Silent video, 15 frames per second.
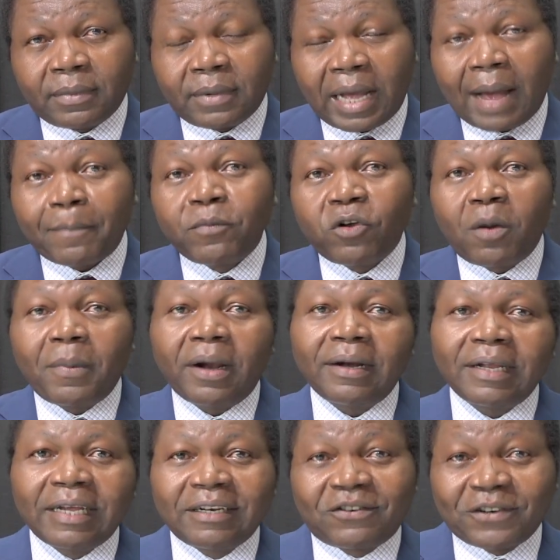abnormal
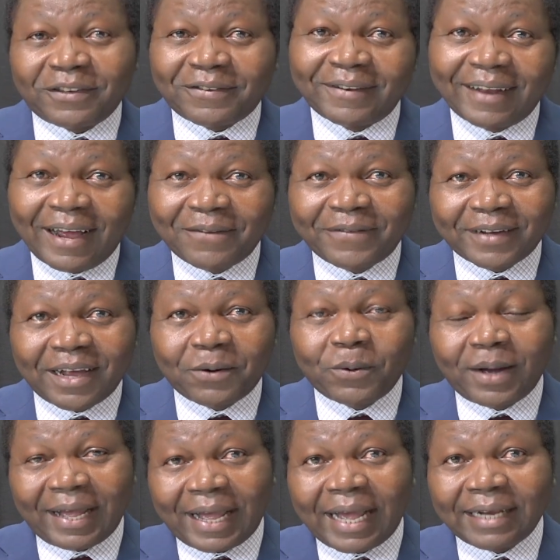interest in Africa,
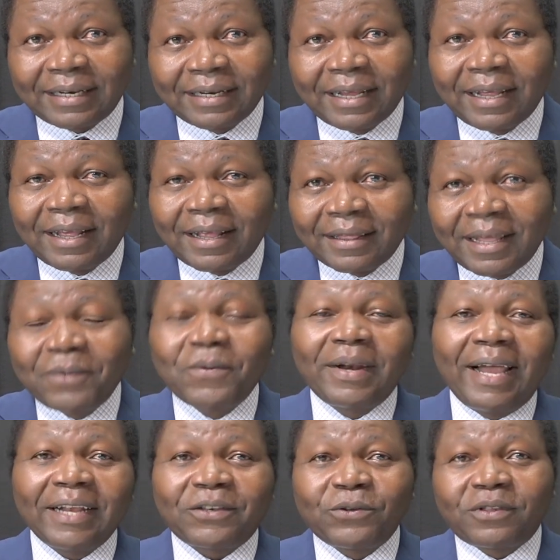we'll add, then we
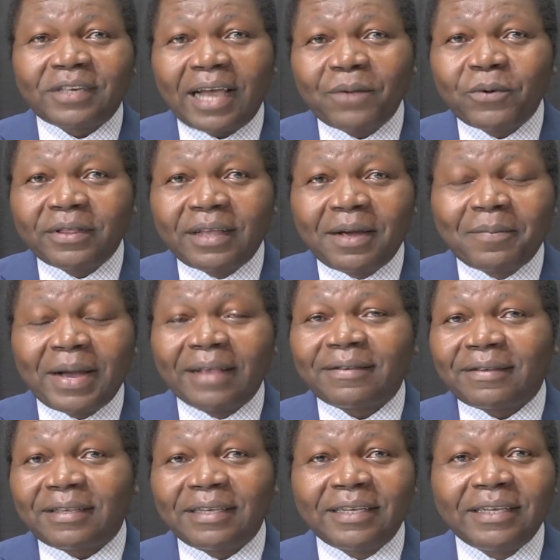like to chat with them and
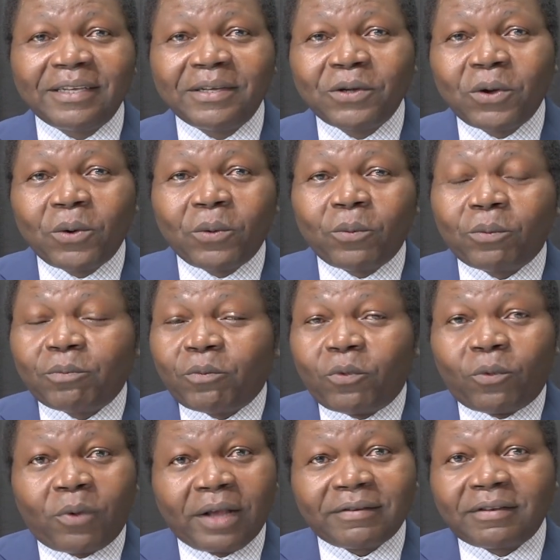see
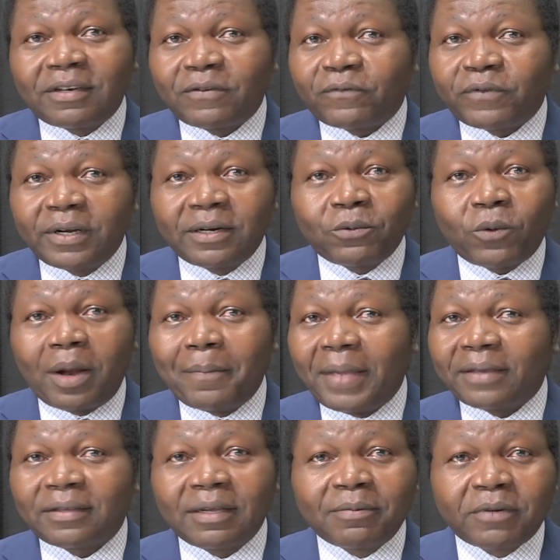what's different, what
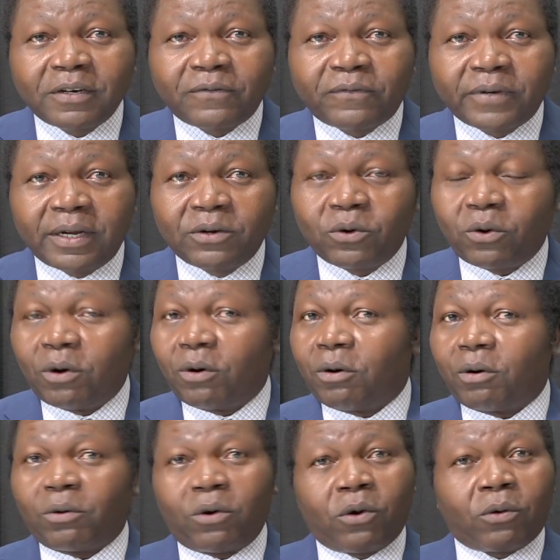makes them different,
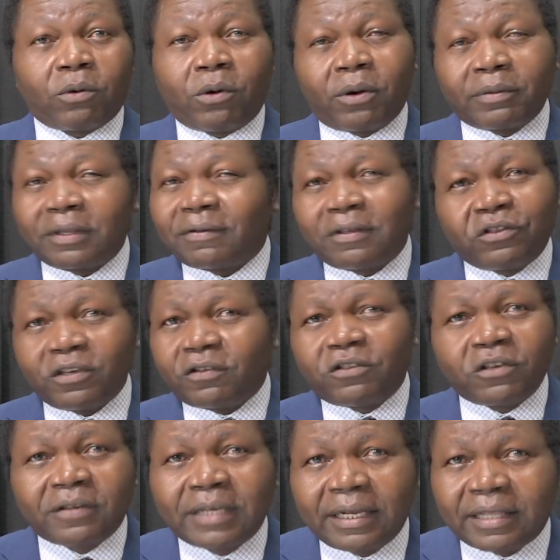or
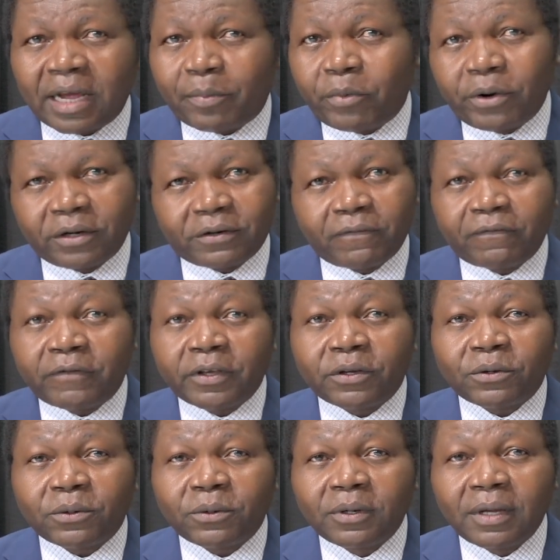just get their point of
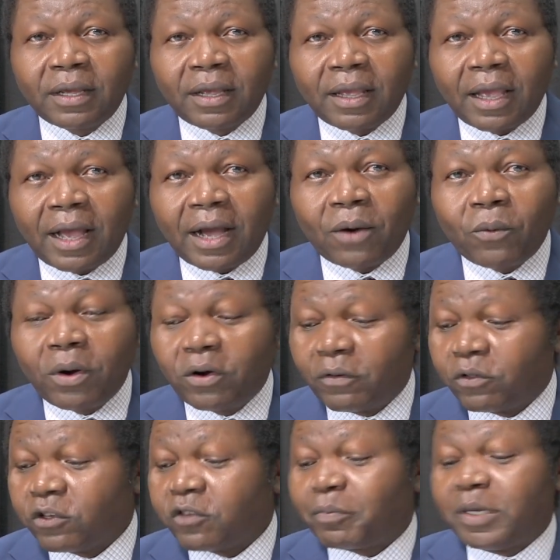view. And one of
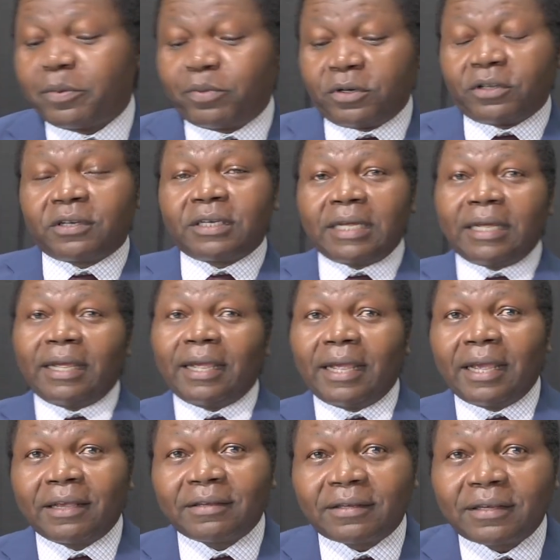those people today
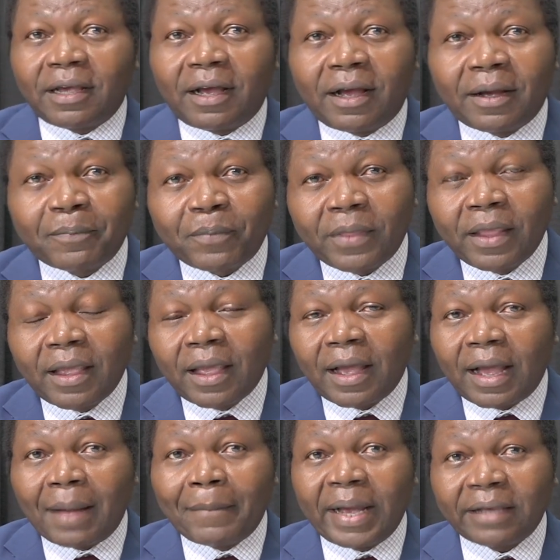is
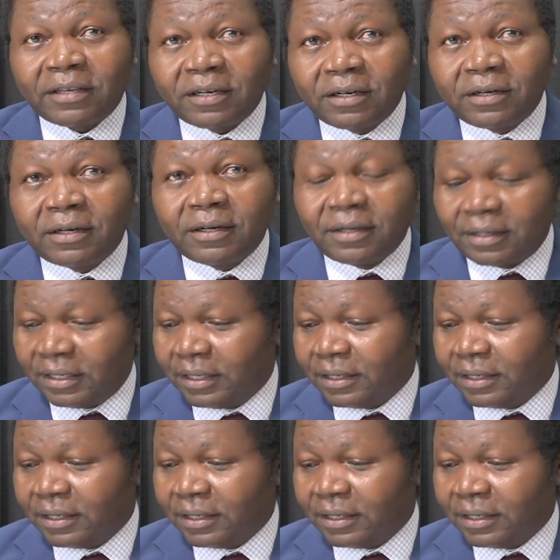Ambassador